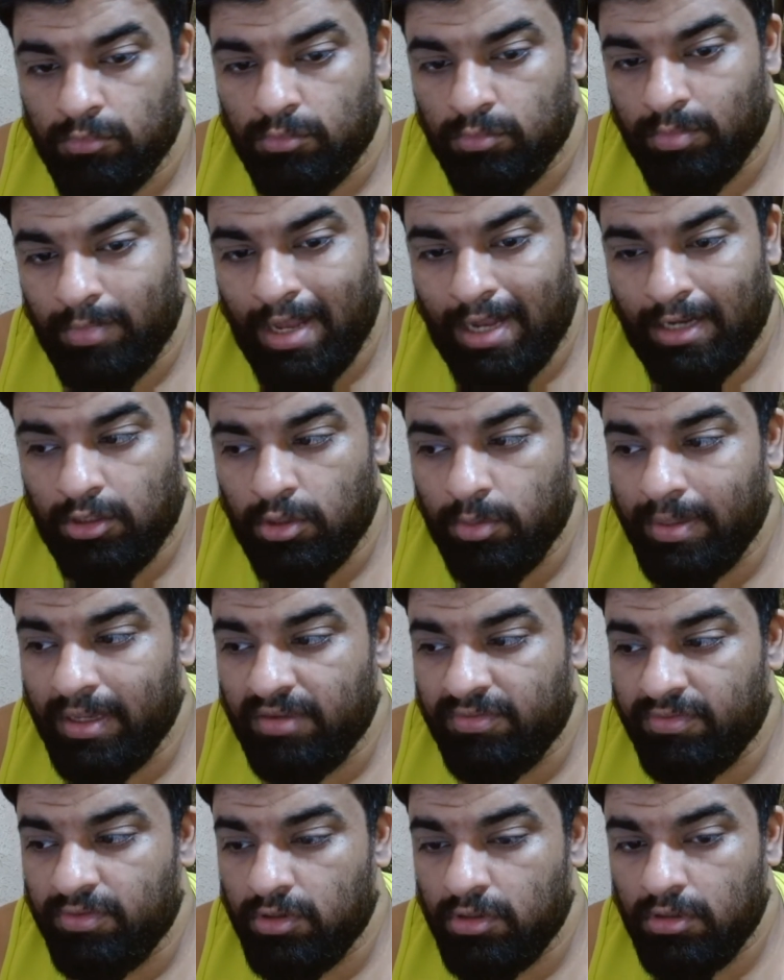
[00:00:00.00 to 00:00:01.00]
Back to
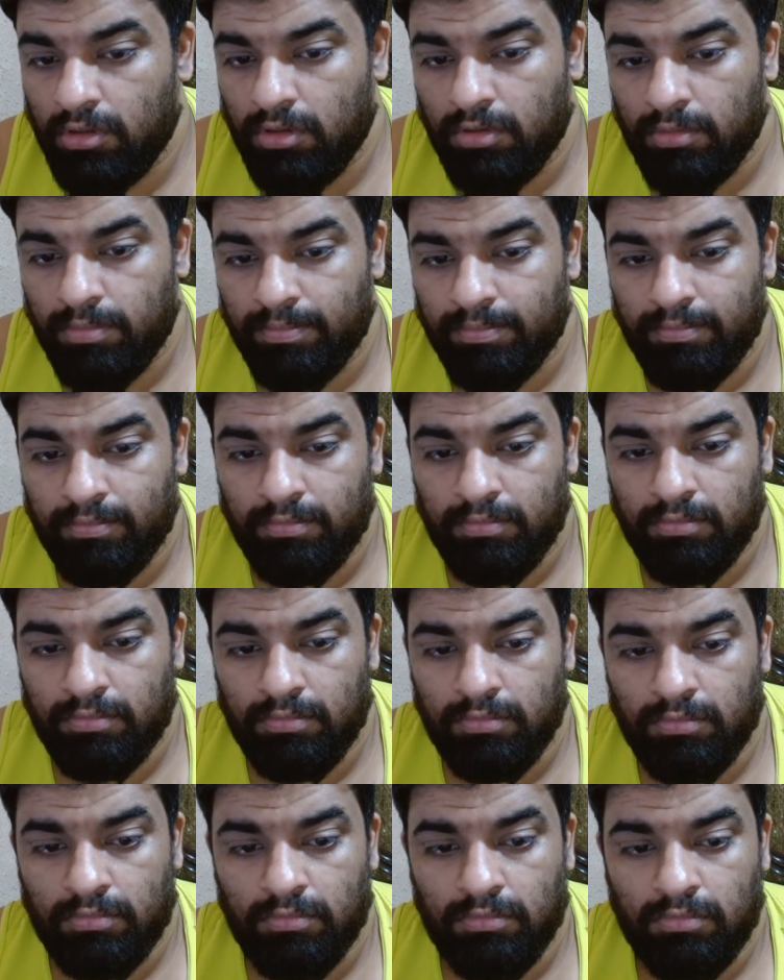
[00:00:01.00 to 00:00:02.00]
Pickford.
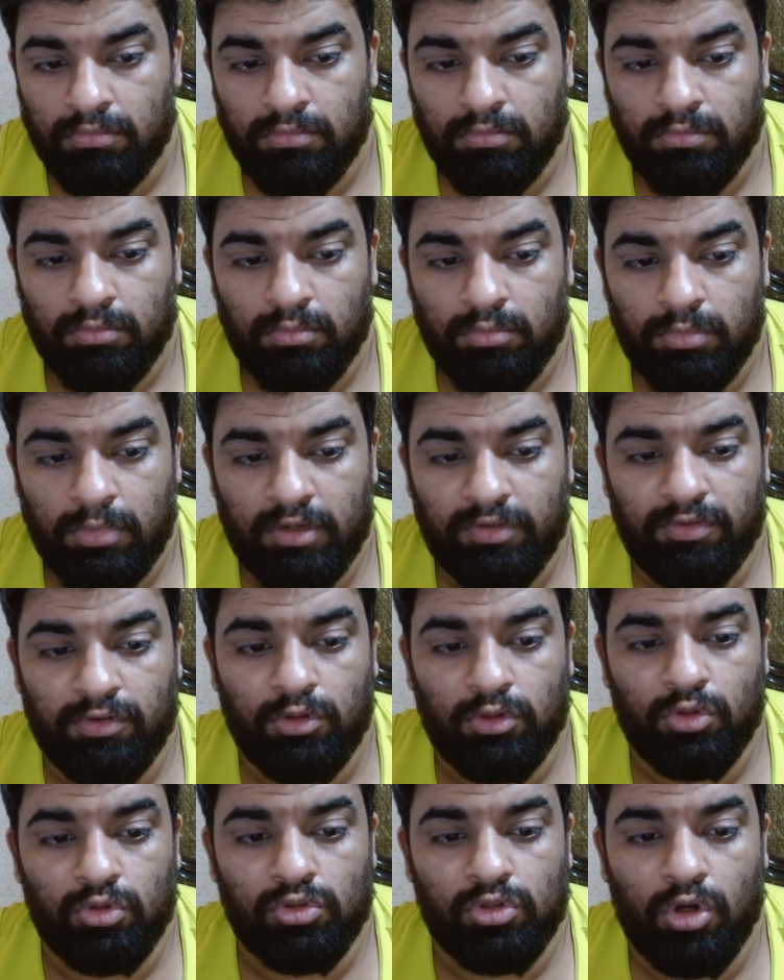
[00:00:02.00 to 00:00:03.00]

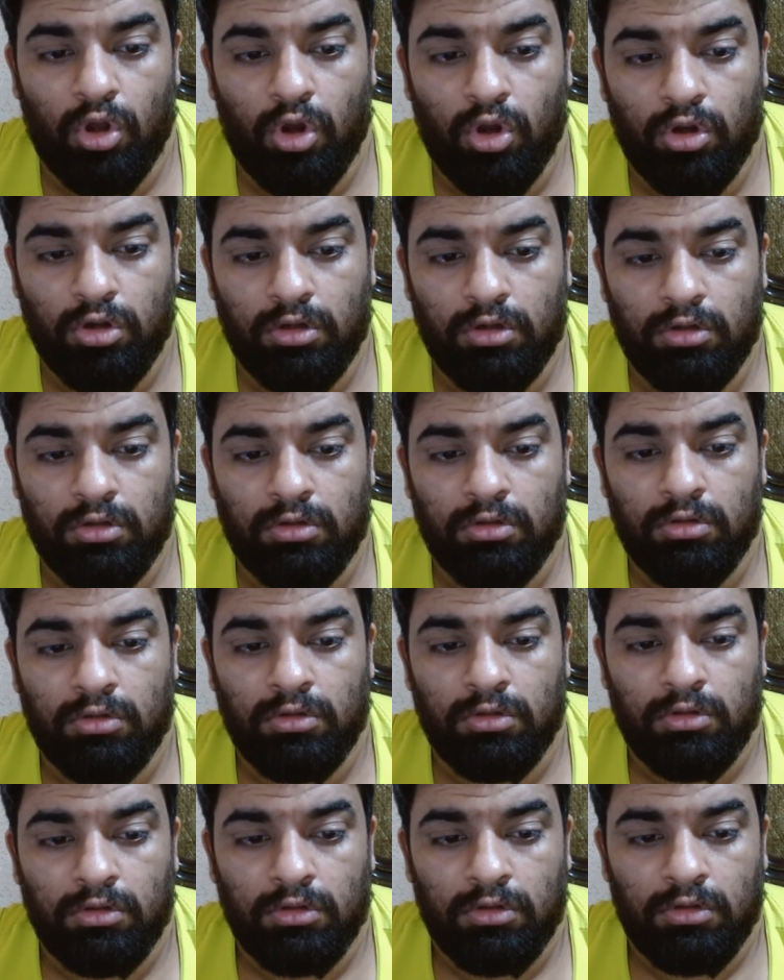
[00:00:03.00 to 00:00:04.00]
Pickford goes long.
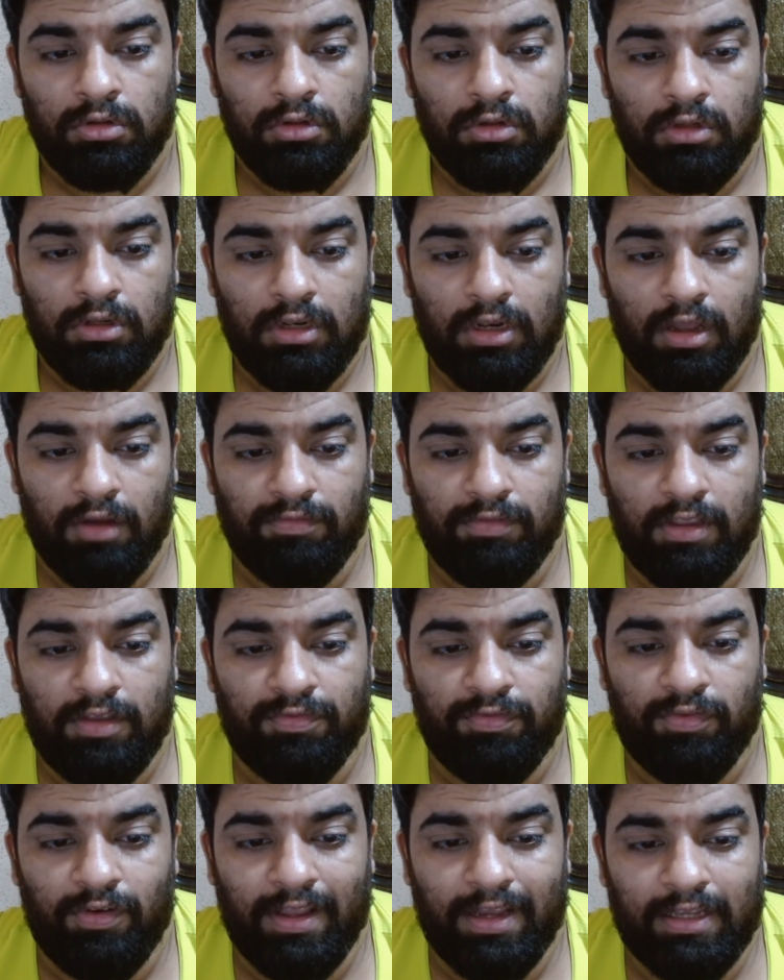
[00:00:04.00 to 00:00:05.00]
Lovely
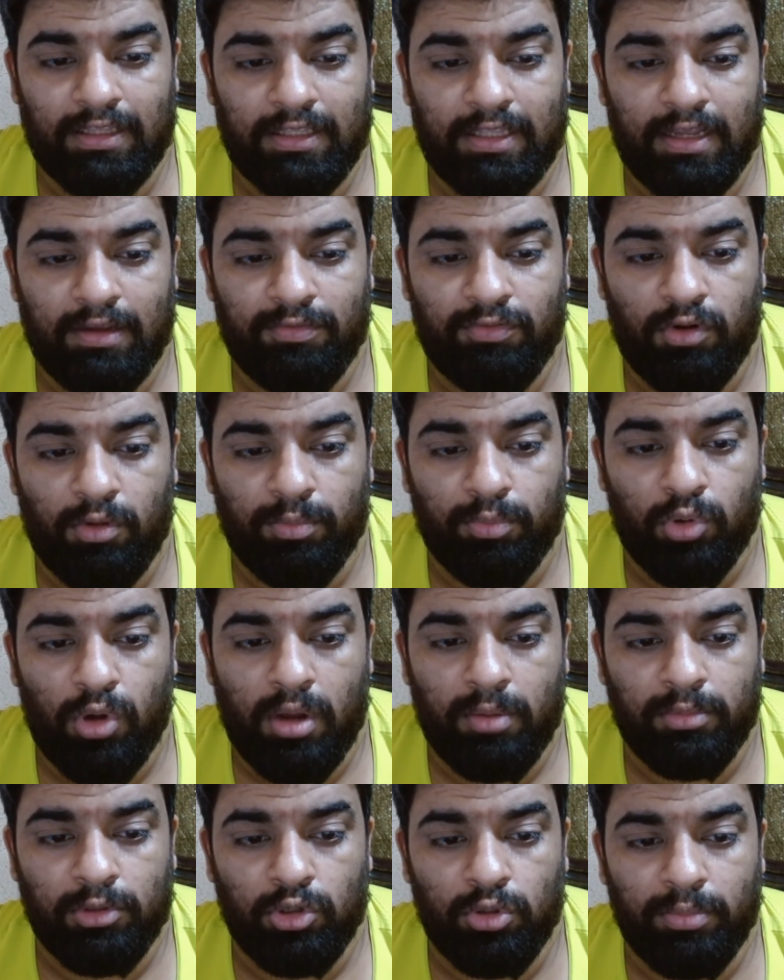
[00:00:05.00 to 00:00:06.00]
flick there from
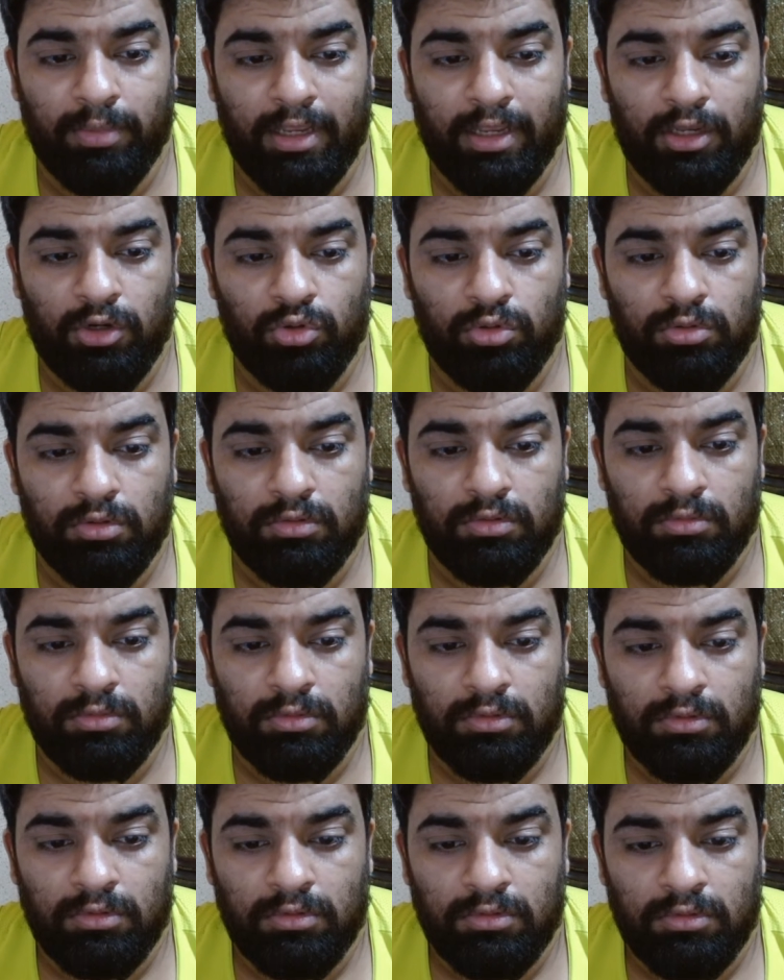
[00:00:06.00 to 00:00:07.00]
Palmer to Mainu.
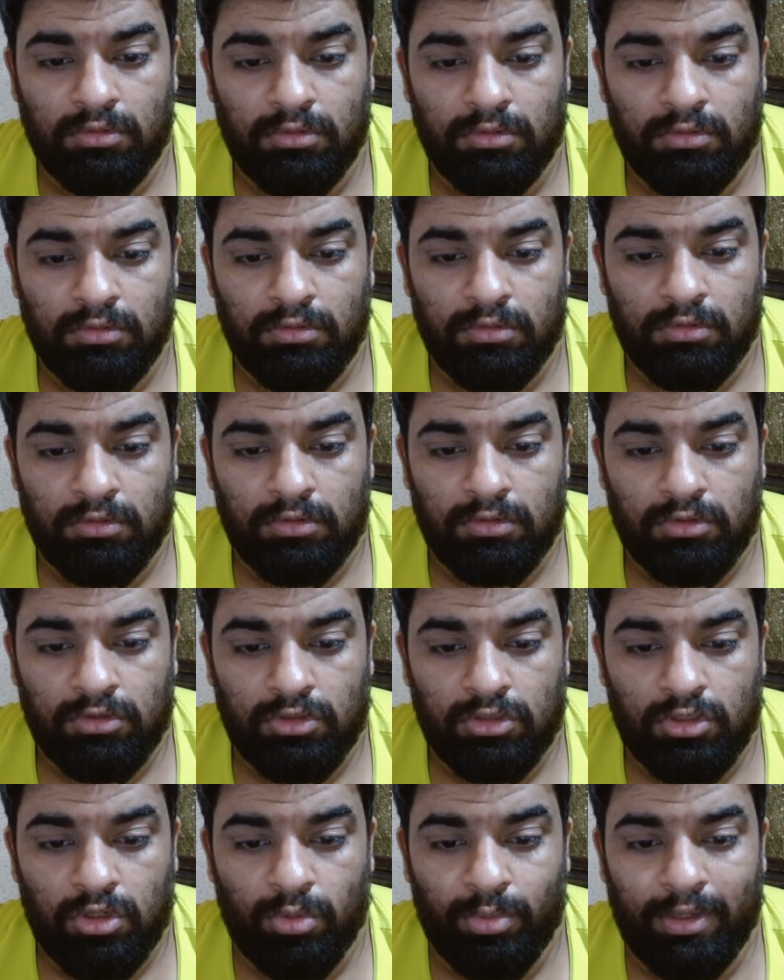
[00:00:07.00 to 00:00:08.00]

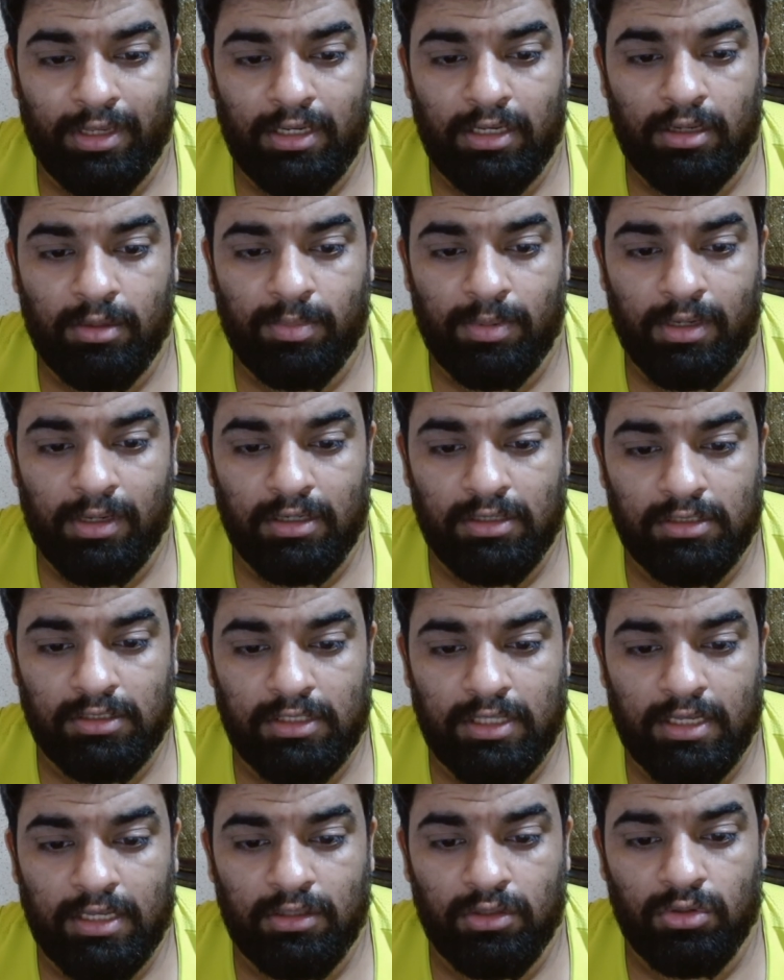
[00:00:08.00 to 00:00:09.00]
Slovenia players
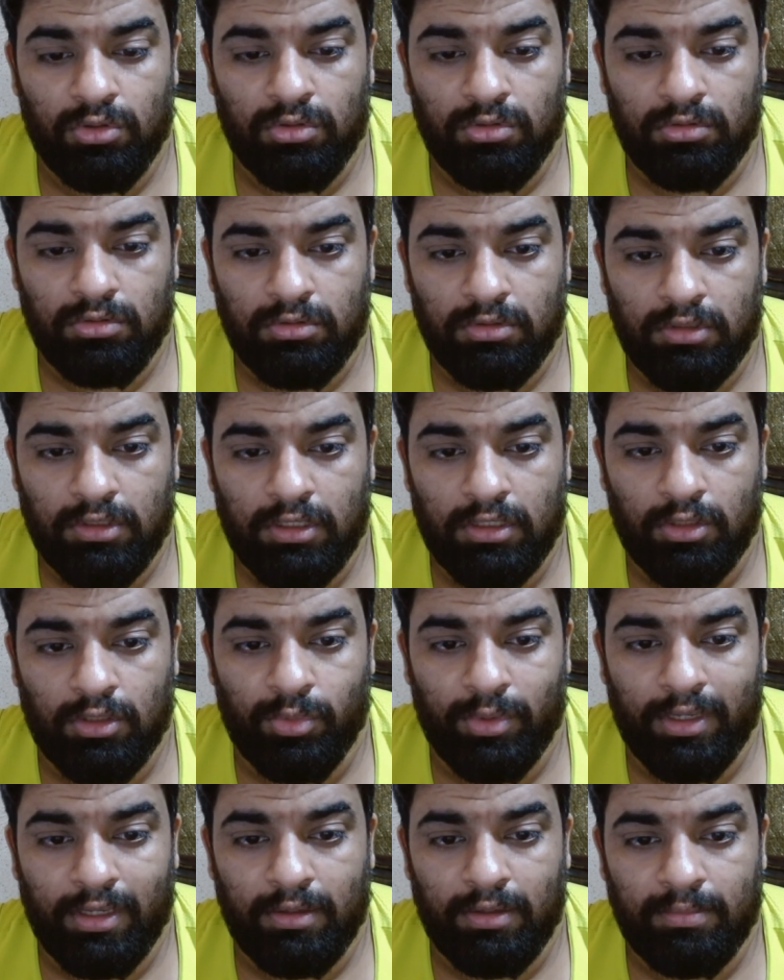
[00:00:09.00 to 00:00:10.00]
there though, in the
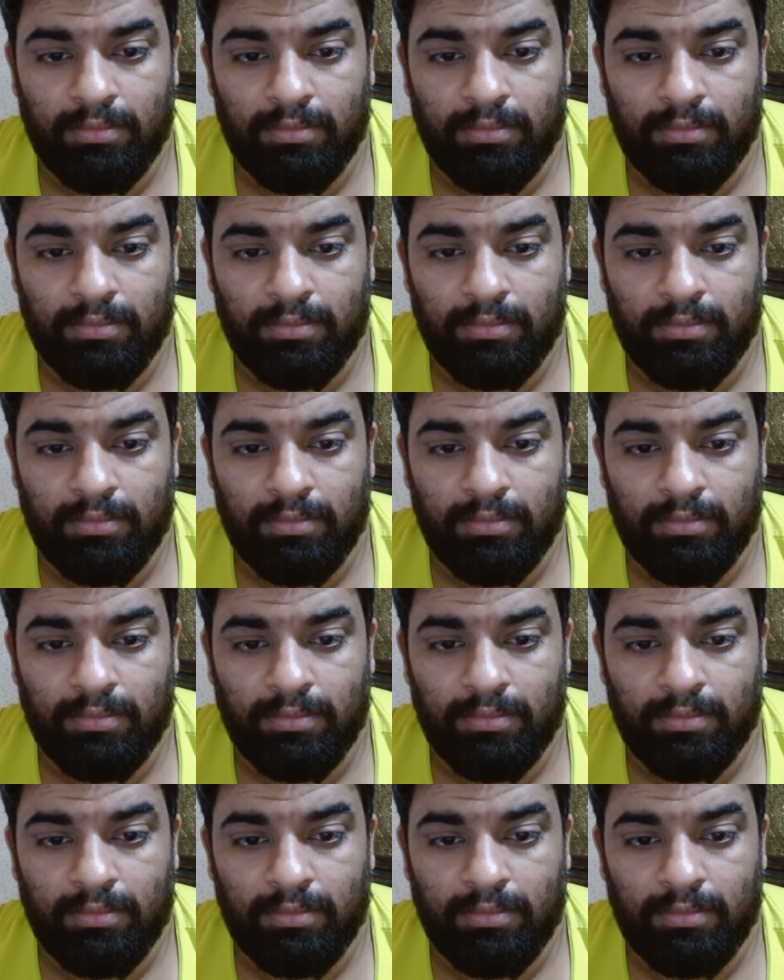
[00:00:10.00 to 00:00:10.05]
way.